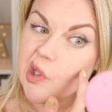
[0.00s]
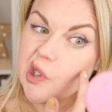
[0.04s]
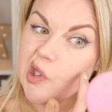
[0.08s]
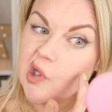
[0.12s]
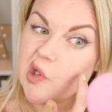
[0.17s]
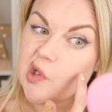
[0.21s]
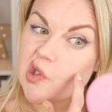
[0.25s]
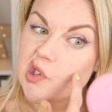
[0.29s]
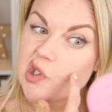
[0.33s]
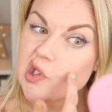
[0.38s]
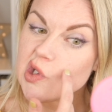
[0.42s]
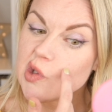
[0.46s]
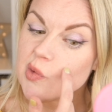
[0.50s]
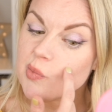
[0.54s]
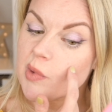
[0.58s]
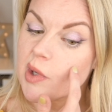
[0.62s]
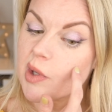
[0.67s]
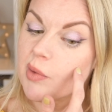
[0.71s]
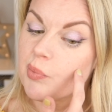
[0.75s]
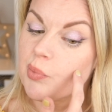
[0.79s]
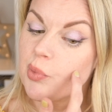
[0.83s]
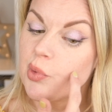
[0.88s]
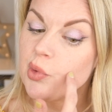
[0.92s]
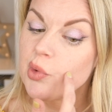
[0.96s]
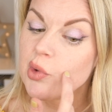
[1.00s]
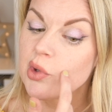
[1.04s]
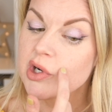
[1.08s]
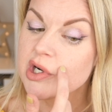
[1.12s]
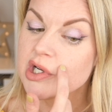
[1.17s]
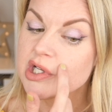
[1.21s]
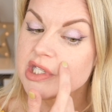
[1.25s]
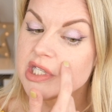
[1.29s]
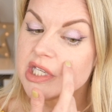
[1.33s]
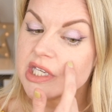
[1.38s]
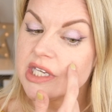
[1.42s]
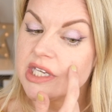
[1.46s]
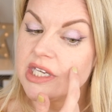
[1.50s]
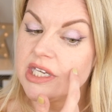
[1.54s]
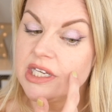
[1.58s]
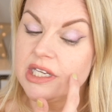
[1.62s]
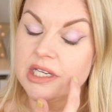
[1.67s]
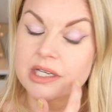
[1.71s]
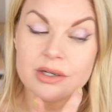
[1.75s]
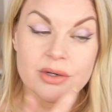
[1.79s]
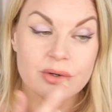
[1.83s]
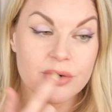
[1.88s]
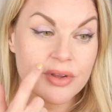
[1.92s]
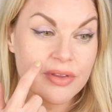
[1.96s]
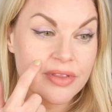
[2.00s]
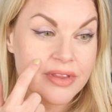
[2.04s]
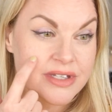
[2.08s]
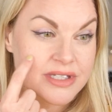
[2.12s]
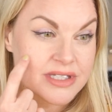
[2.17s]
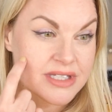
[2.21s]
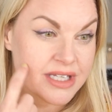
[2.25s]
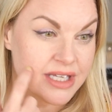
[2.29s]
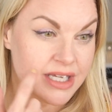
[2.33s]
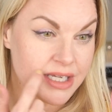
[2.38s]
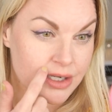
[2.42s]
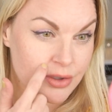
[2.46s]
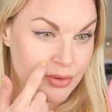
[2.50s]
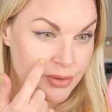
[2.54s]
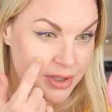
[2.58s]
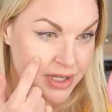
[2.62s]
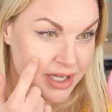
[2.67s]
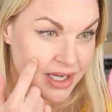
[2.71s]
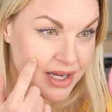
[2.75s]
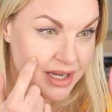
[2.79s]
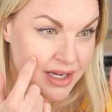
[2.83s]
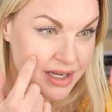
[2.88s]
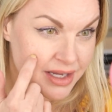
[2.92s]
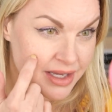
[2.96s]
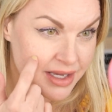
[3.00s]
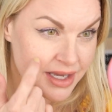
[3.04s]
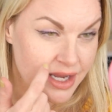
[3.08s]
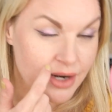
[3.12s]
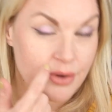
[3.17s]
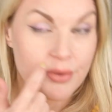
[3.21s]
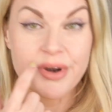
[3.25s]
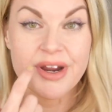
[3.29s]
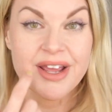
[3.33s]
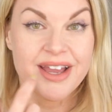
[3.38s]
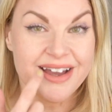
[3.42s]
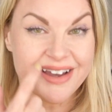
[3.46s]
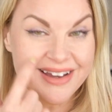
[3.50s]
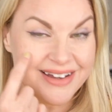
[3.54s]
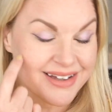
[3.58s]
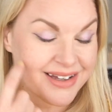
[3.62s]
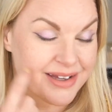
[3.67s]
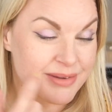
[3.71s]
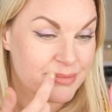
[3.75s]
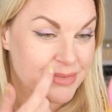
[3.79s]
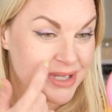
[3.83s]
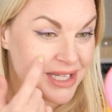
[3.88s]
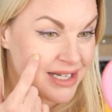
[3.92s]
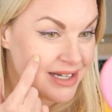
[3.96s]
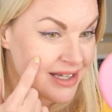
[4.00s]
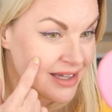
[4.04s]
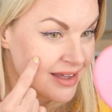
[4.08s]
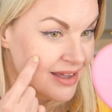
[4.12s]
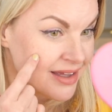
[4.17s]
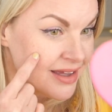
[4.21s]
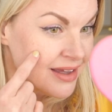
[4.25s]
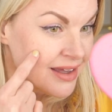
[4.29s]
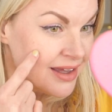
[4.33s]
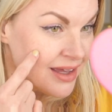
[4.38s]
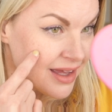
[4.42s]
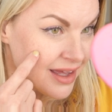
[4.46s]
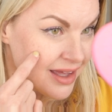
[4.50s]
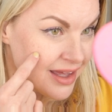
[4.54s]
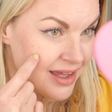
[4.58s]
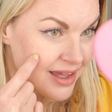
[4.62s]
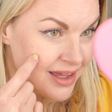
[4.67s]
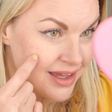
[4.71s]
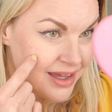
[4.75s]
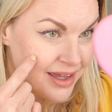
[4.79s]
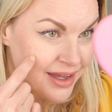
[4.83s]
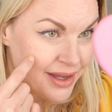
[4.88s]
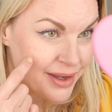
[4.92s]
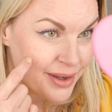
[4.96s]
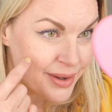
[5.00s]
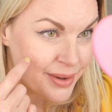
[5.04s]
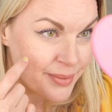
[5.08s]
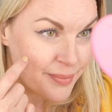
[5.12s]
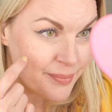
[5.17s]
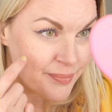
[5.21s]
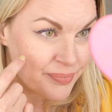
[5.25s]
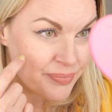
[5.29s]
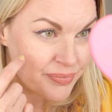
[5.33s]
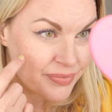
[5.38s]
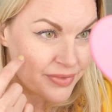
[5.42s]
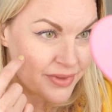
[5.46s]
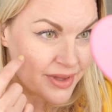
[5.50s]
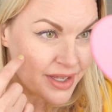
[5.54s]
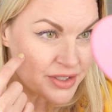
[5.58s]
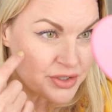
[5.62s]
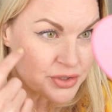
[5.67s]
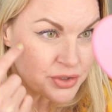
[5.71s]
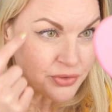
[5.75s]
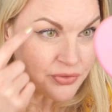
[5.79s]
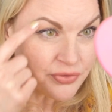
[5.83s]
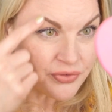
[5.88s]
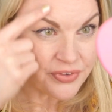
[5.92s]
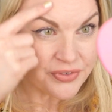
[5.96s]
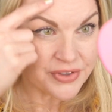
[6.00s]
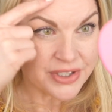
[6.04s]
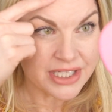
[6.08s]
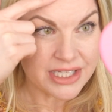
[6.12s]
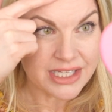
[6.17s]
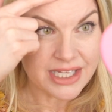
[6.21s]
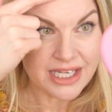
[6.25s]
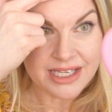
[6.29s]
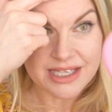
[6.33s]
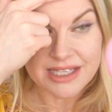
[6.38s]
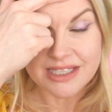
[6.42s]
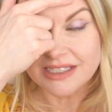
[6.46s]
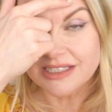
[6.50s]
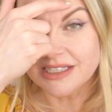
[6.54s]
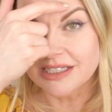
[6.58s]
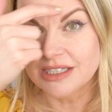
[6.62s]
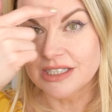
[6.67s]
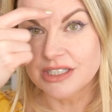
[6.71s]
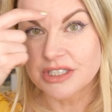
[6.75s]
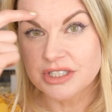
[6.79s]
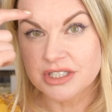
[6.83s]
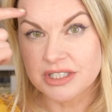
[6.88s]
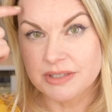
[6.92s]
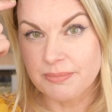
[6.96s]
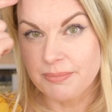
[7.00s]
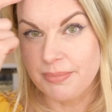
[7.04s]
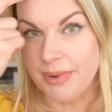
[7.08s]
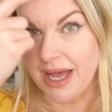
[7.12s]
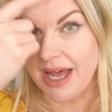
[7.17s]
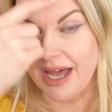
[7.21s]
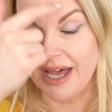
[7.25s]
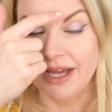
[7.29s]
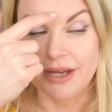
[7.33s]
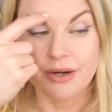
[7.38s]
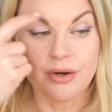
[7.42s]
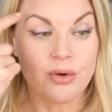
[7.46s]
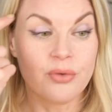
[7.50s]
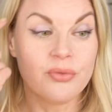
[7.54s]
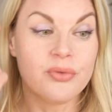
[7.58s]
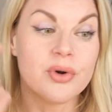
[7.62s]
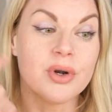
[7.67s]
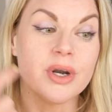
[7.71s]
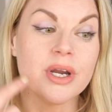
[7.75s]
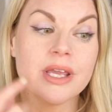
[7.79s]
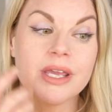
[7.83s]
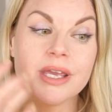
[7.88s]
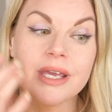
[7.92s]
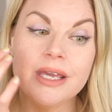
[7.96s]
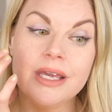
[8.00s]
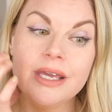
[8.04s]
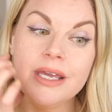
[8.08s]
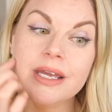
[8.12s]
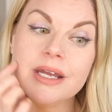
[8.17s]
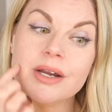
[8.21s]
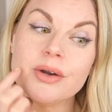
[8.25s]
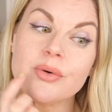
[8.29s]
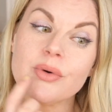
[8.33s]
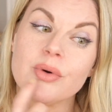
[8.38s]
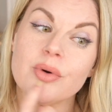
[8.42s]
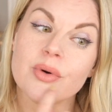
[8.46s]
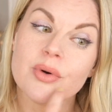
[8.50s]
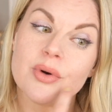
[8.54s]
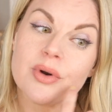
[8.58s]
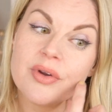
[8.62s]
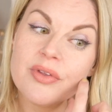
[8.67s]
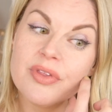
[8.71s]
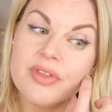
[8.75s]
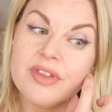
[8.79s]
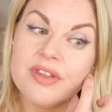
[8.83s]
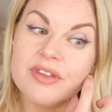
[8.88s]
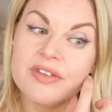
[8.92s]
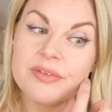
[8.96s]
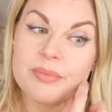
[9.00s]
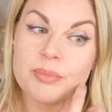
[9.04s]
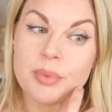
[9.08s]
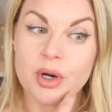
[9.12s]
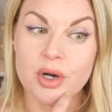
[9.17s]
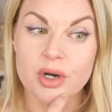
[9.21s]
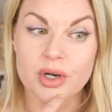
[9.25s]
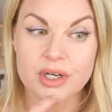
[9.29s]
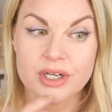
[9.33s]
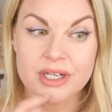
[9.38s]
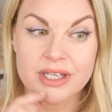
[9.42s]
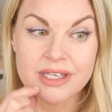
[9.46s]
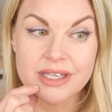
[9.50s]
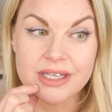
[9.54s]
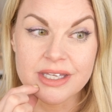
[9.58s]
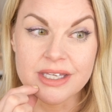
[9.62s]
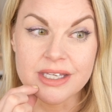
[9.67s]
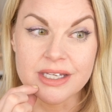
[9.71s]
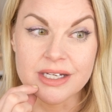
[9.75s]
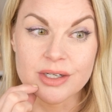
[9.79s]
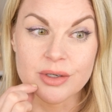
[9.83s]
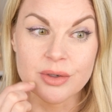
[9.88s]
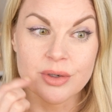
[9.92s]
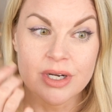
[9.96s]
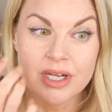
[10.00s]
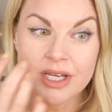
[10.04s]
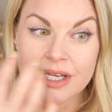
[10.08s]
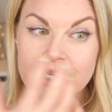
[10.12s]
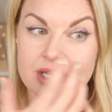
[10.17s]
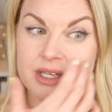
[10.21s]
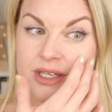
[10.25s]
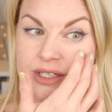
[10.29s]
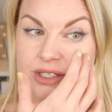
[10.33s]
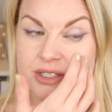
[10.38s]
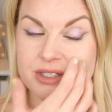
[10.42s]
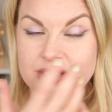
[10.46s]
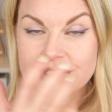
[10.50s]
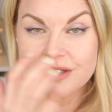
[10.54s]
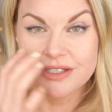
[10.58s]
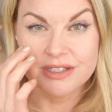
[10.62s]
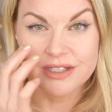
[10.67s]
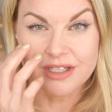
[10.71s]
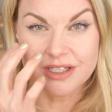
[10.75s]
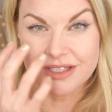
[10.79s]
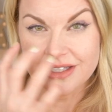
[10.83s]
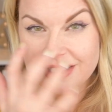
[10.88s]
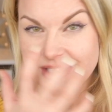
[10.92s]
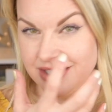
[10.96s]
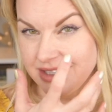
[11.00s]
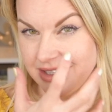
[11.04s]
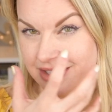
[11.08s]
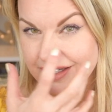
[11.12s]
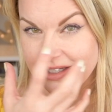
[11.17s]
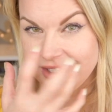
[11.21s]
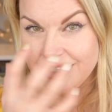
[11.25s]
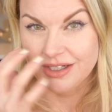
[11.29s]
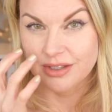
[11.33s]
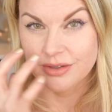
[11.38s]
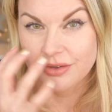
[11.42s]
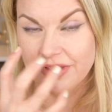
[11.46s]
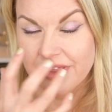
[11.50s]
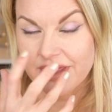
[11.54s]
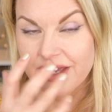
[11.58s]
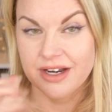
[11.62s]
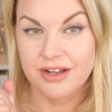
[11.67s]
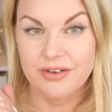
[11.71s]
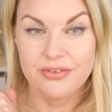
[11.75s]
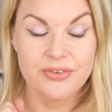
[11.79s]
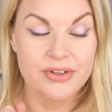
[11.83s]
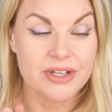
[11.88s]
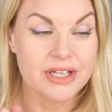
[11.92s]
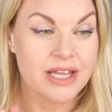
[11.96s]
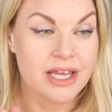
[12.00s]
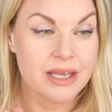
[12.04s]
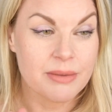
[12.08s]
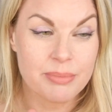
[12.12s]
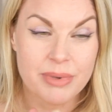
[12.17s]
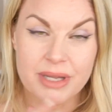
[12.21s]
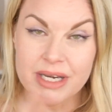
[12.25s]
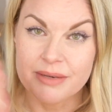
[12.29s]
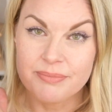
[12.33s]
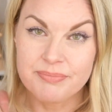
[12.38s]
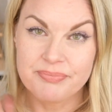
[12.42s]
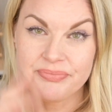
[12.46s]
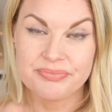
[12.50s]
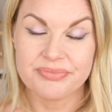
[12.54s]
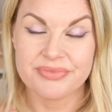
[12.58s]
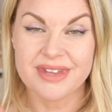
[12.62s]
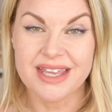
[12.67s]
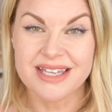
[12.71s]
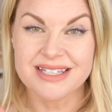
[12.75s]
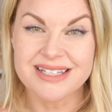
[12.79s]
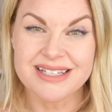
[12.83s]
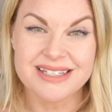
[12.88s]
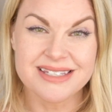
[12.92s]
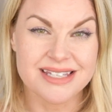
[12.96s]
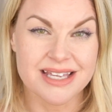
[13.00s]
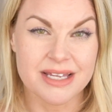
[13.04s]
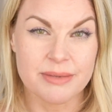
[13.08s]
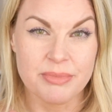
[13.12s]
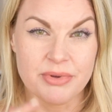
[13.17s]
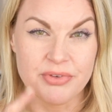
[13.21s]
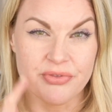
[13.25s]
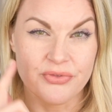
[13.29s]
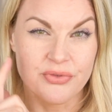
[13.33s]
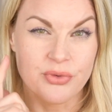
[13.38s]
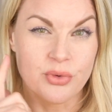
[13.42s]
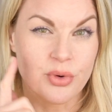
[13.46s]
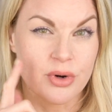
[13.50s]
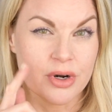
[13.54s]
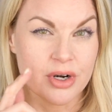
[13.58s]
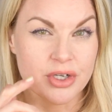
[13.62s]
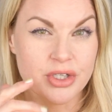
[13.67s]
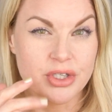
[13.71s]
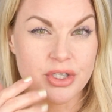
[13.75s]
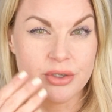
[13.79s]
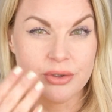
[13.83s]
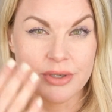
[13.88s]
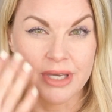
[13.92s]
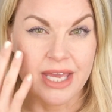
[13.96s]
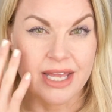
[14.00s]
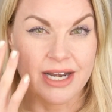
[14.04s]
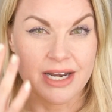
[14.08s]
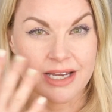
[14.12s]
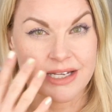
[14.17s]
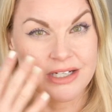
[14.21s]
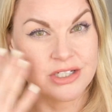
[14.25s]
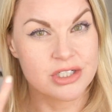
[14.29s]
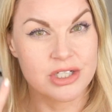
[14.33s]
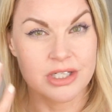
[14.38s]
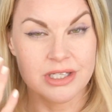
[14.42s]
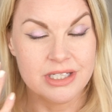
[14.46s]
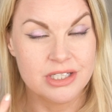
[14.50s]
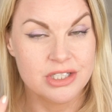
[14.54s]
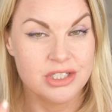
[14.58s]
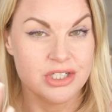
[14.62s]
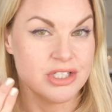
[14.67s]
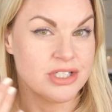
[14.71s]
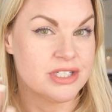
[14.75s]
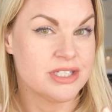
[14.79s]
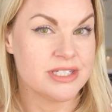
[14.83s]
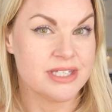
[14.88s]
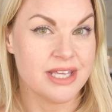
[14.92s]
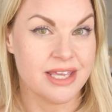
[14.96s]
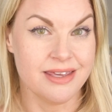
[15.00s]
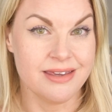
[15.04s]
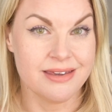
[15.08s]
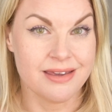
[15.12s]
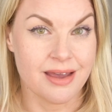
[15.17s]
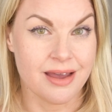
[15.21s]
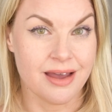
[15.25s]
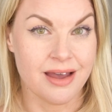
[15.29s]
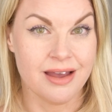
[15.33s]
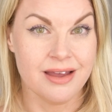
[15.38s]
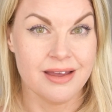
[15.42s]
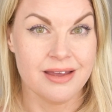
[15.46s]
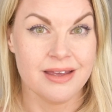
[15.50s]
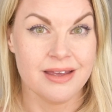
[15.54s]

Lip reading: into my pores here, this area, I mean, I don't feel like it looks bad over here or this part here. It's just here that I feel like, but as I said before, you can actually just take a